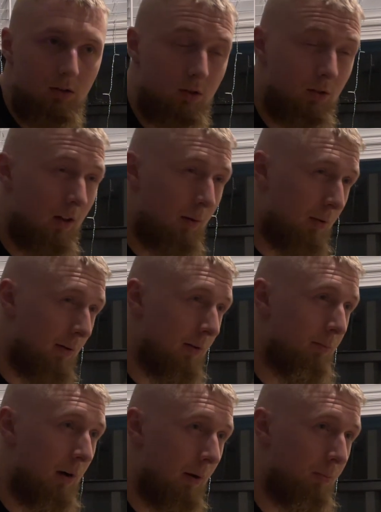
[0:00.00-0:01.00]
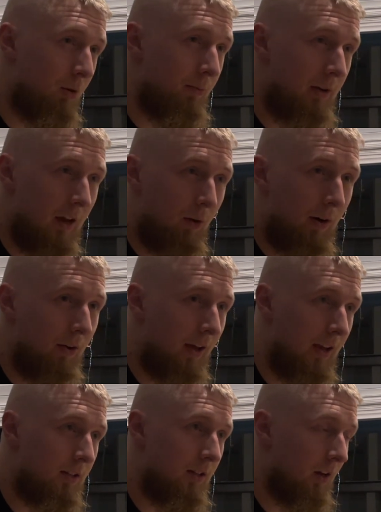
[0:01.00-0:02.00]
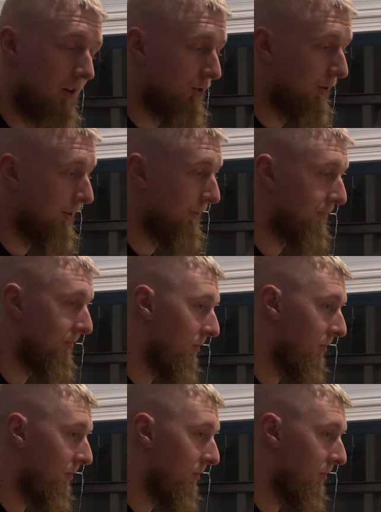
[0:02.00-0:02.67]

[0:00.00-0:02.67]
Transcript: So that'll probably about put me at around 1,800. And